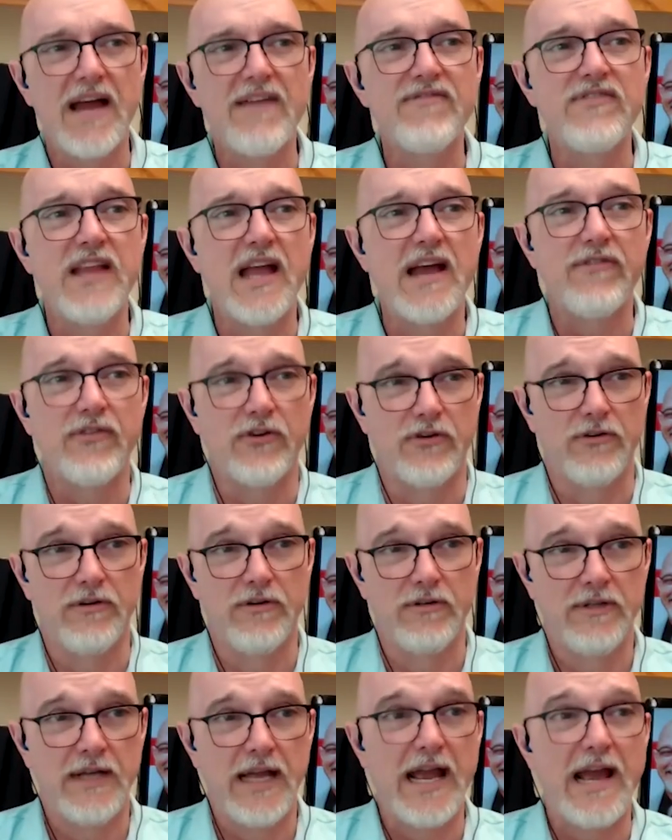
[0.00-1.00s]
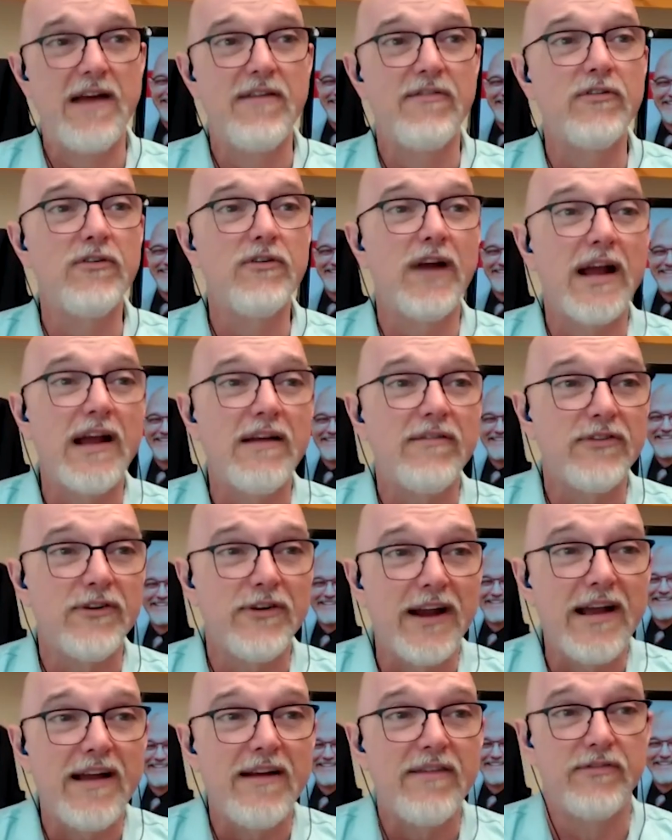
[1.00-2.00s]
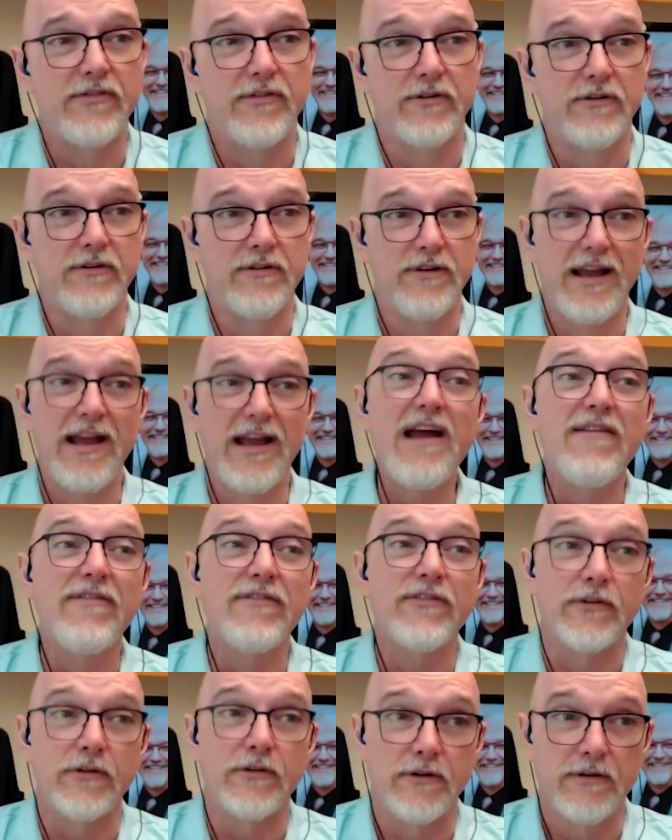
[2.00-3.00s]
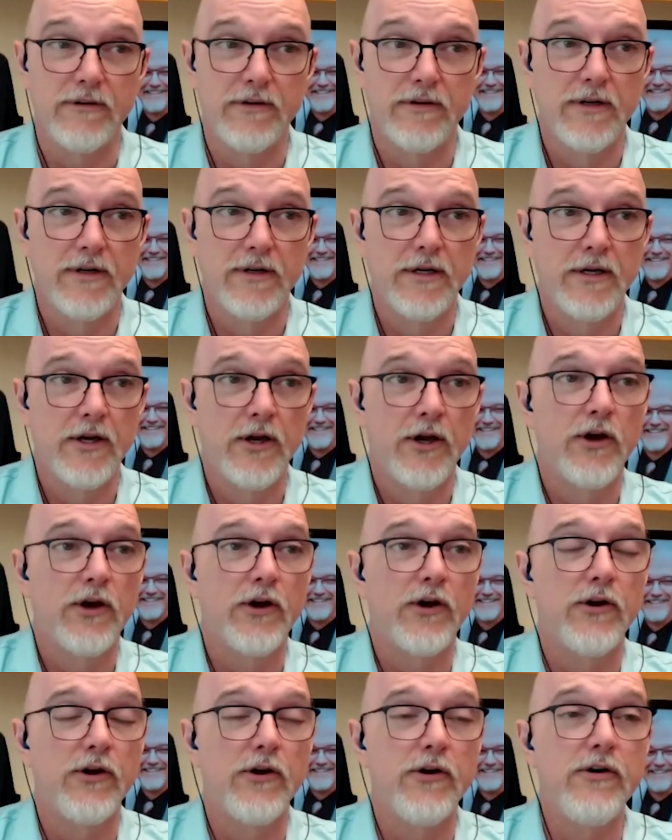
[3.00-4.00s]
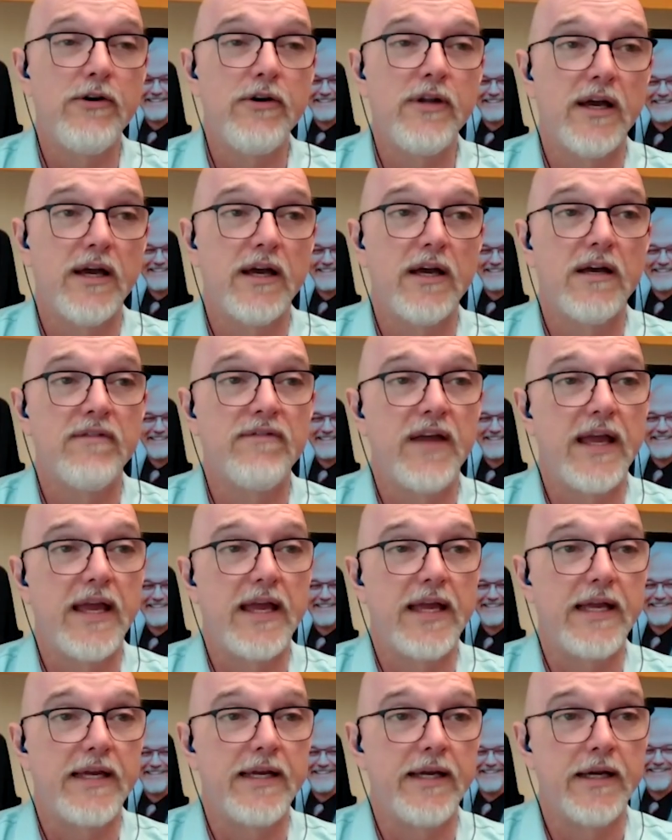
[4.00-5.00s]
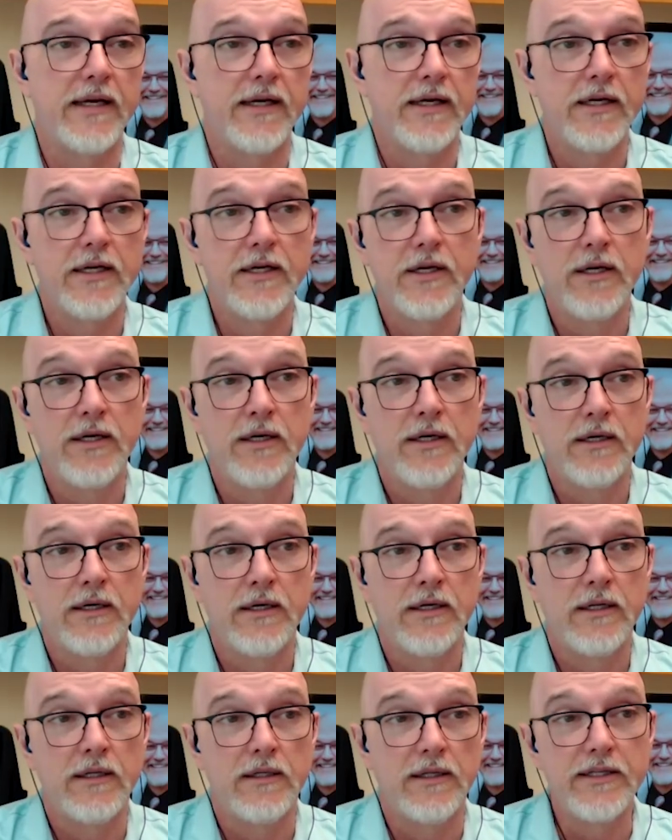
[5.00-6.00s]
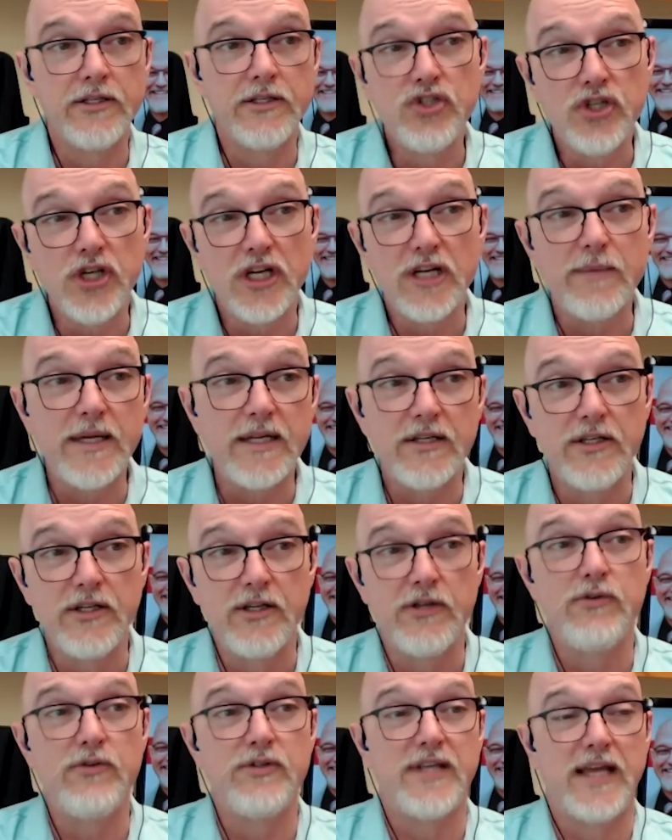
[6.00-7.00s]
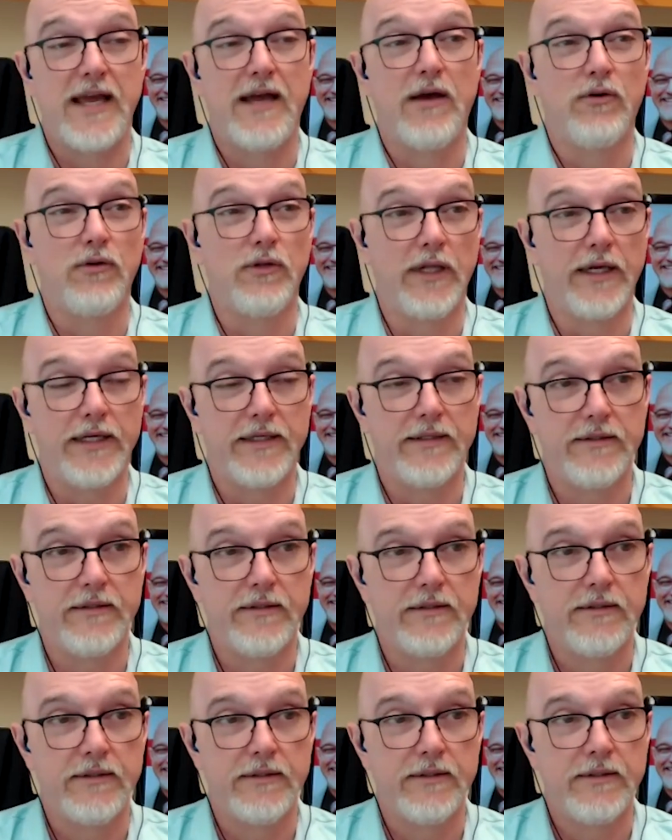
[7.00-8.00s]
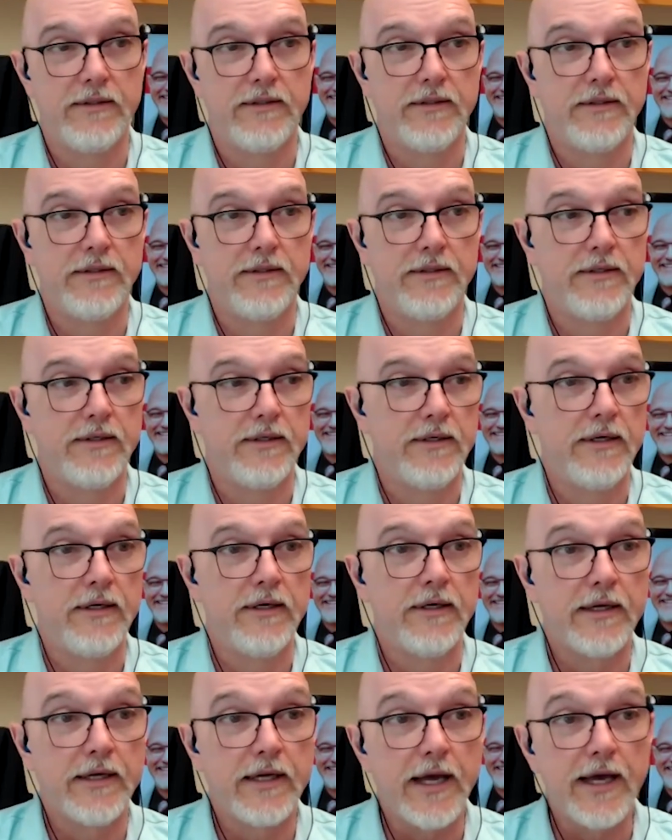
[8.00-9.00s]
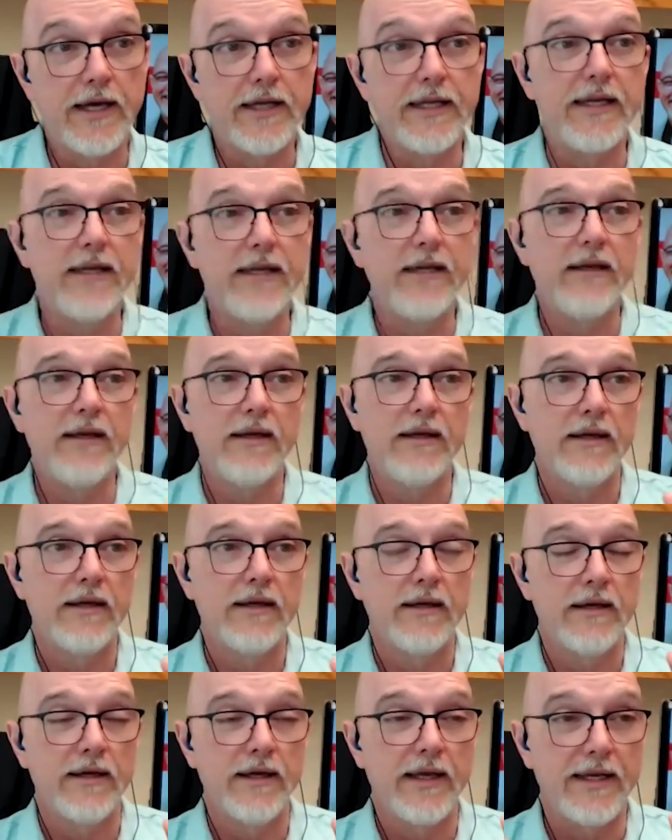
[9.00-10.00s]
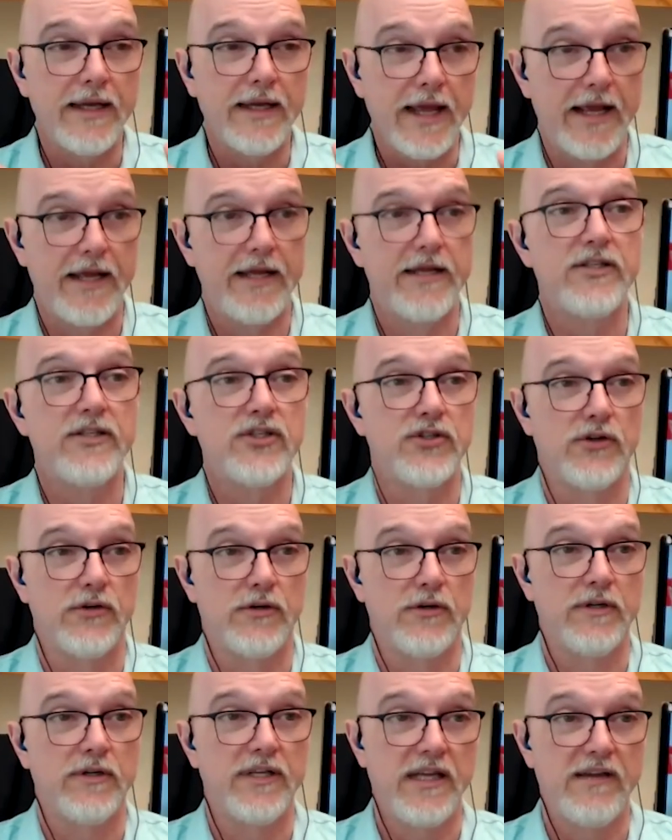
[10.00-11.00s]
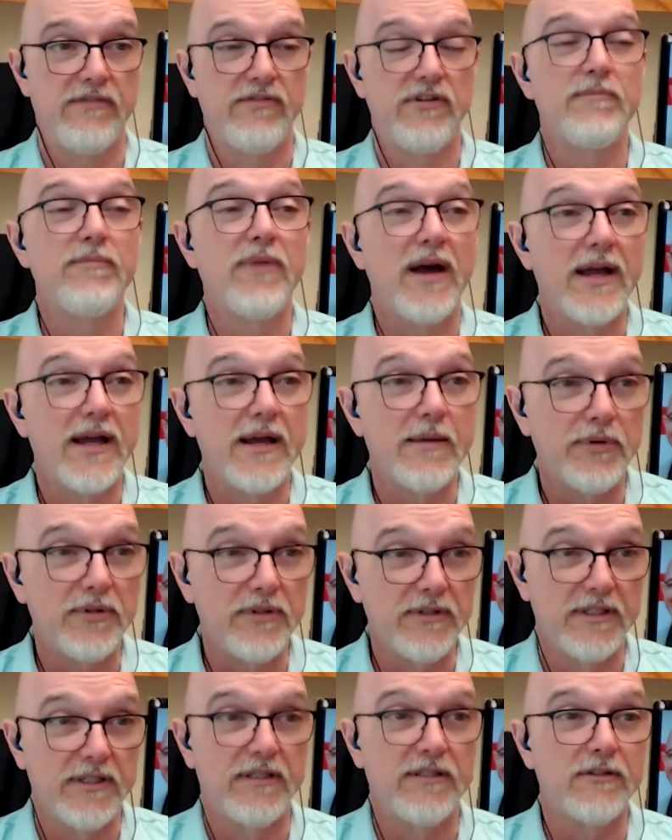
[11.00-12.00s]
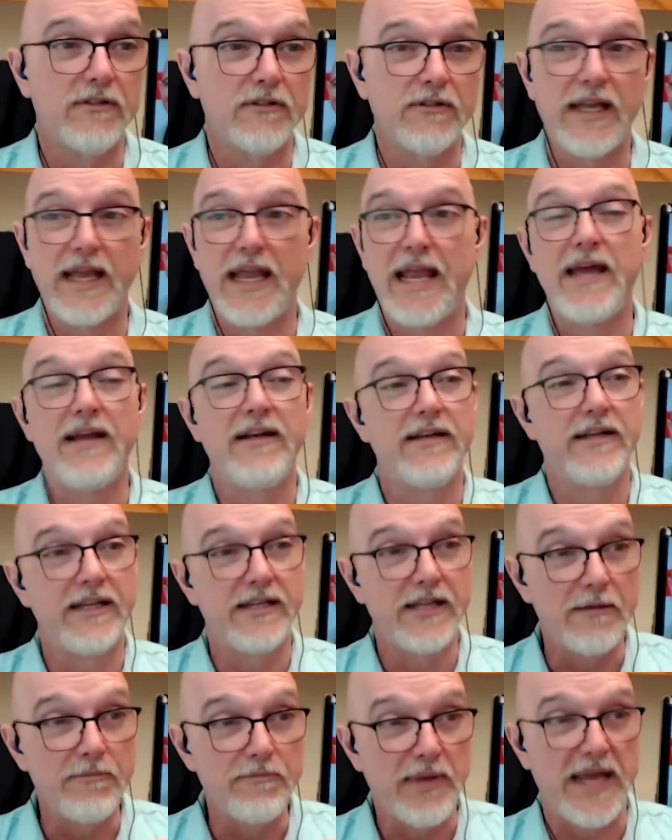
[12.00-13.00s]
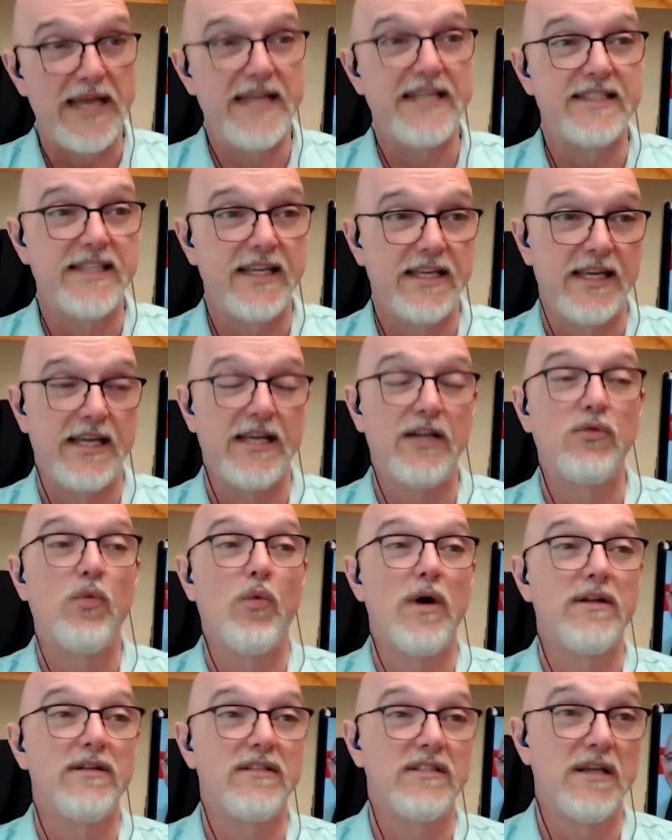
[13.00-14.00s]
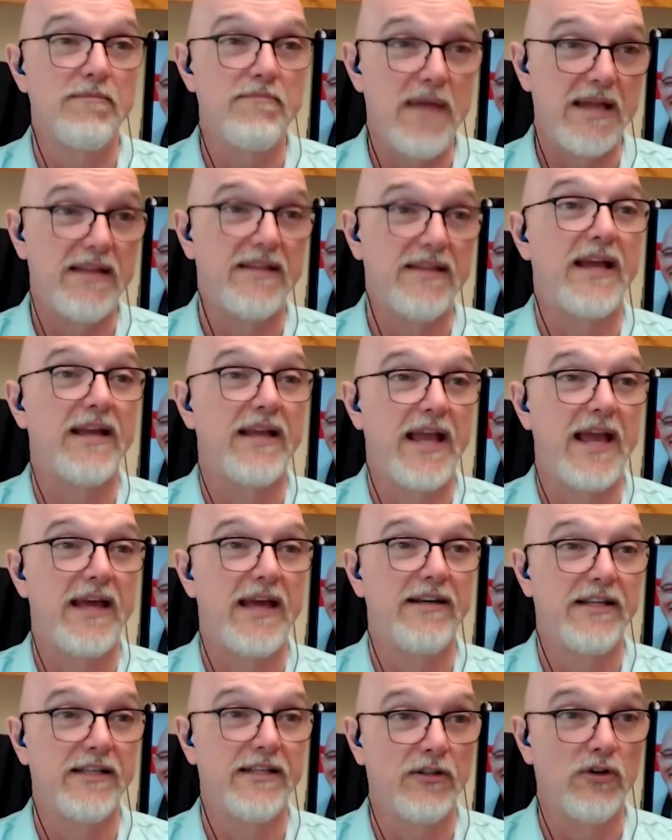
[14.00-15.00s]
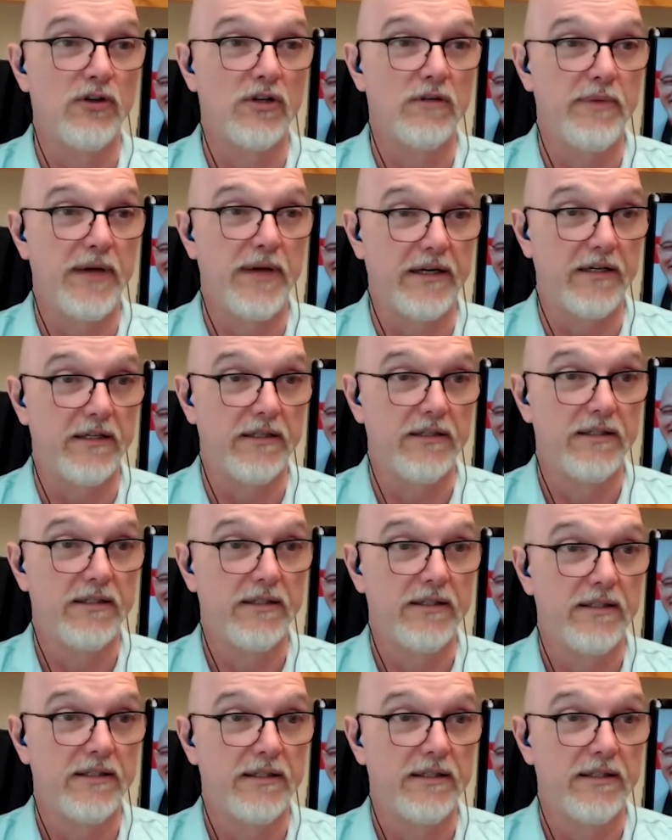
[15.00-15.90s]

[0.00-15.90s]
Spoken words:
But I've never, ever, ever, ever, ever heard of a legitimate news outlet cutting an answer given by a political candidate and pasting in one to make that candidate look better.